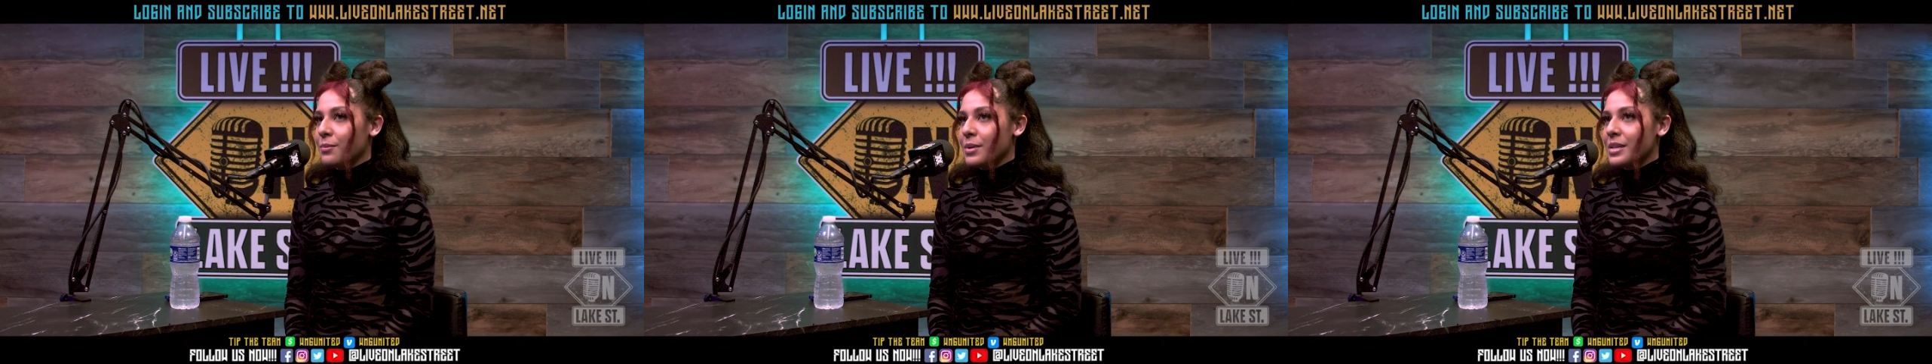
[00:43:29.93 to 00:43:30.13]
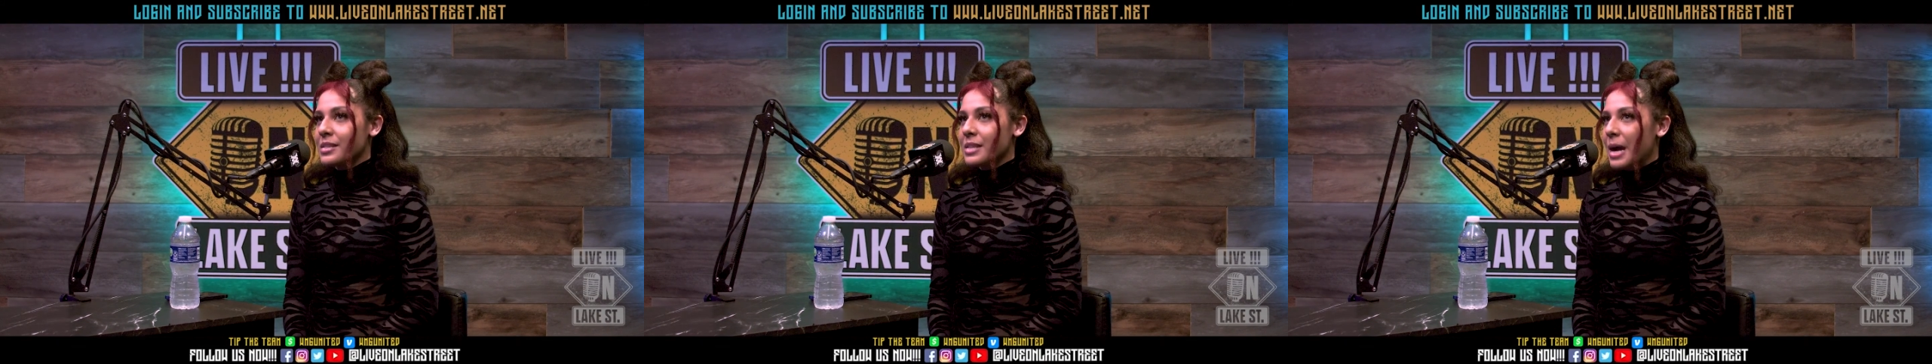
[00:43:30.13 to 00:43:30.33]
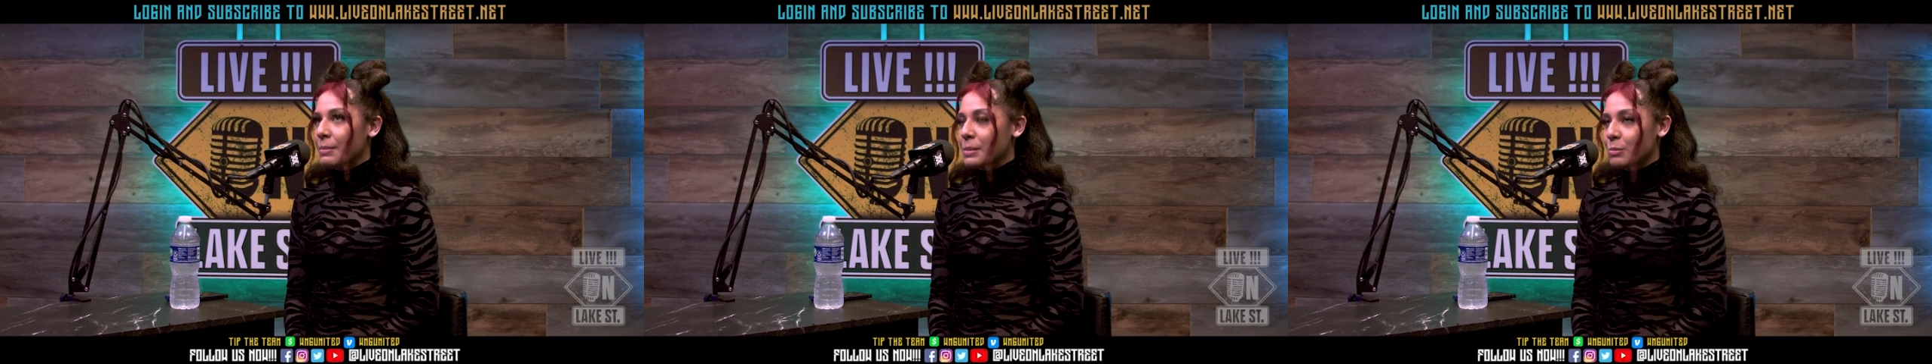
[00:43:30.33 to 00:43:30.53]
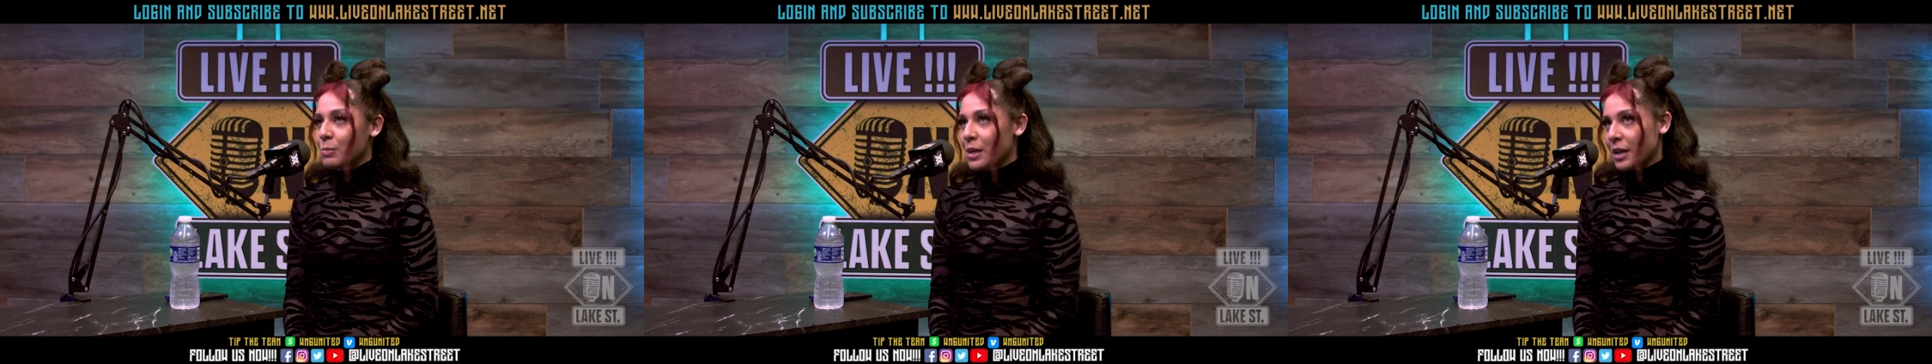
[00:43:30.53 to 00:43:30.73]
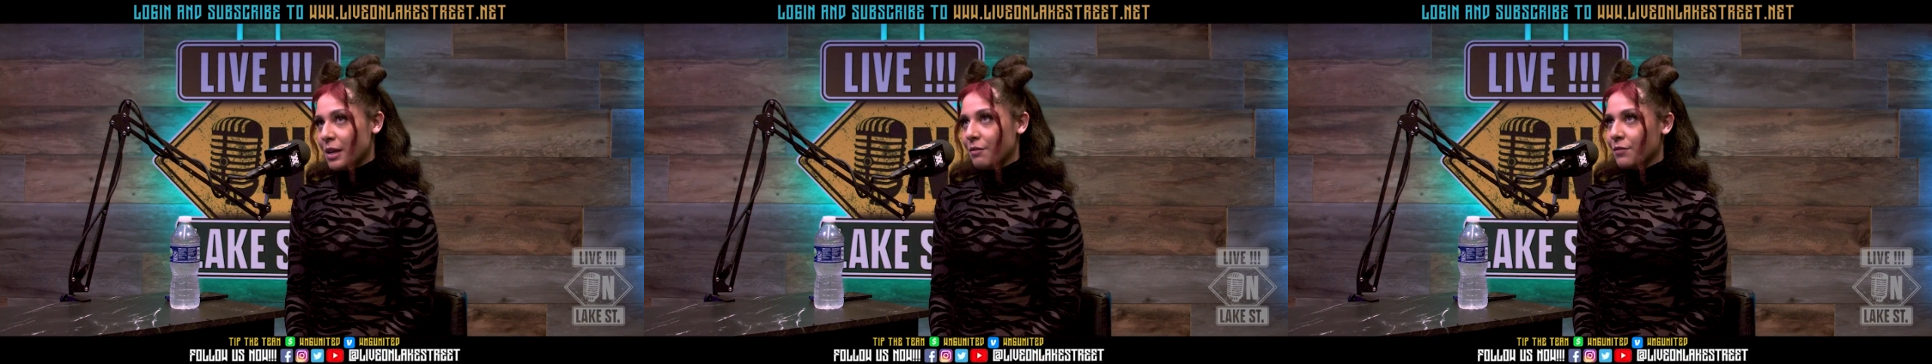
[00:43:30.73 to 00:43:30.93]
We stopped
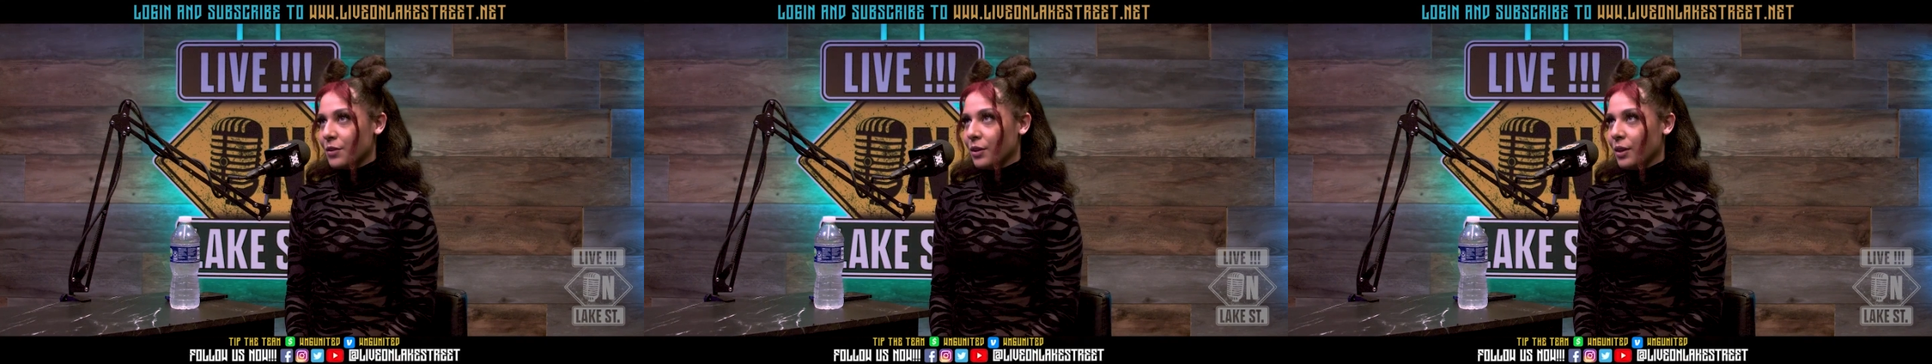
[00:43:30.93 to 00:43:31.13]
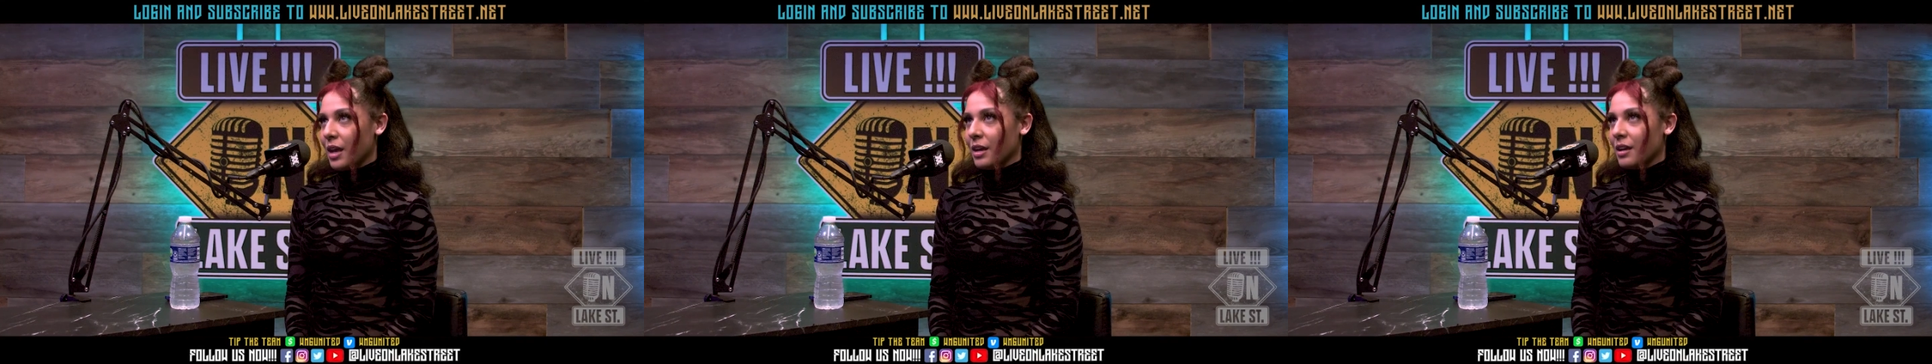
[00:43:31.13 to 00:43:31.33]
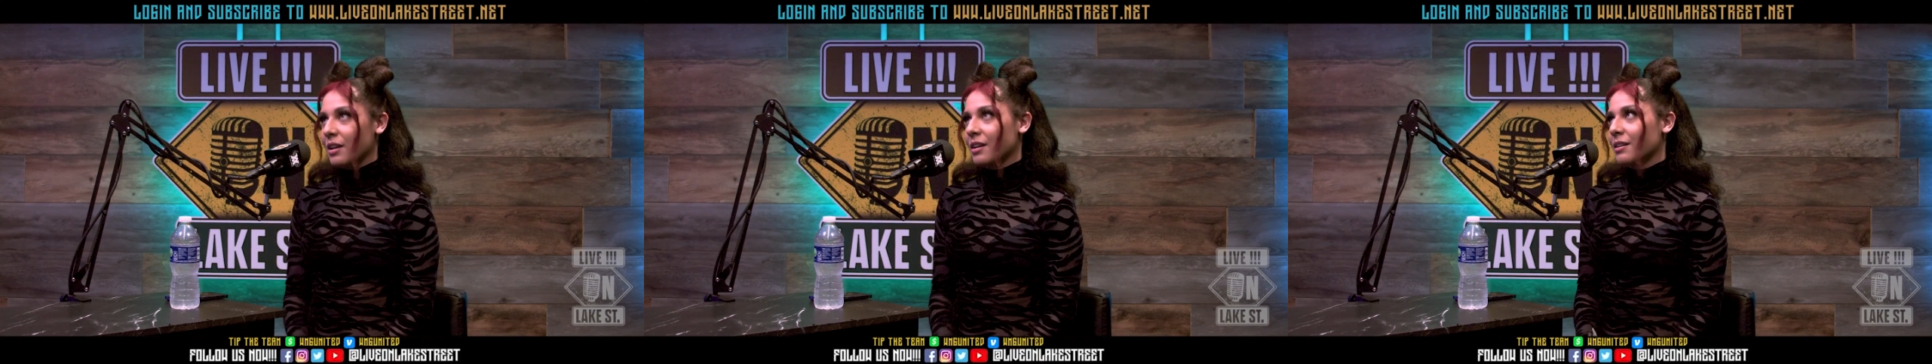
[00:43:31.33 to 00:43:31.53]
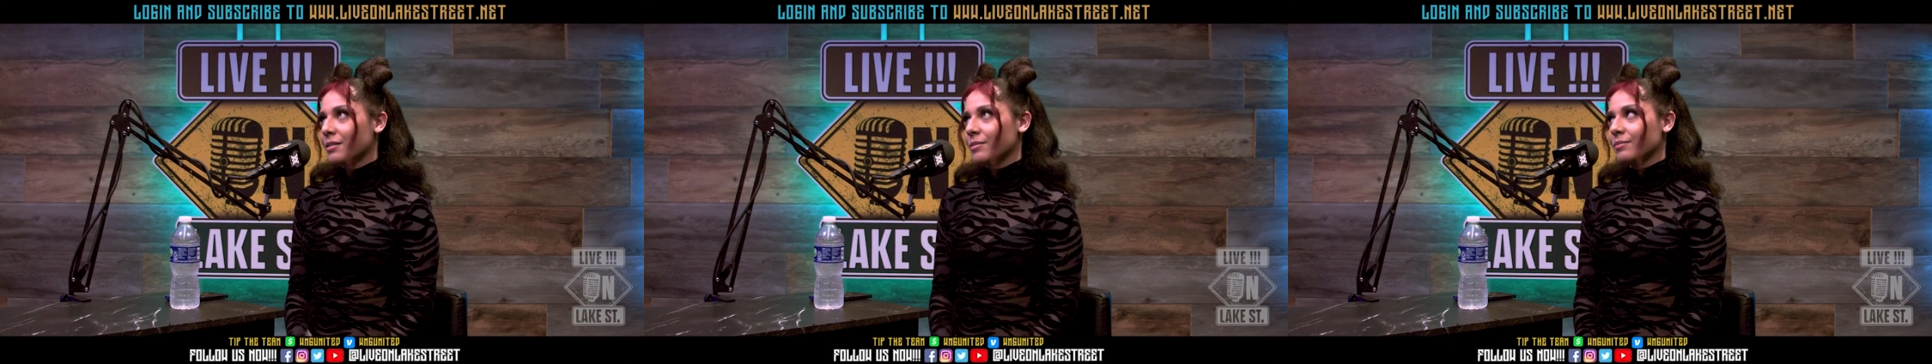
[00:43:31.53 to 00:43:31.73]
speaking for like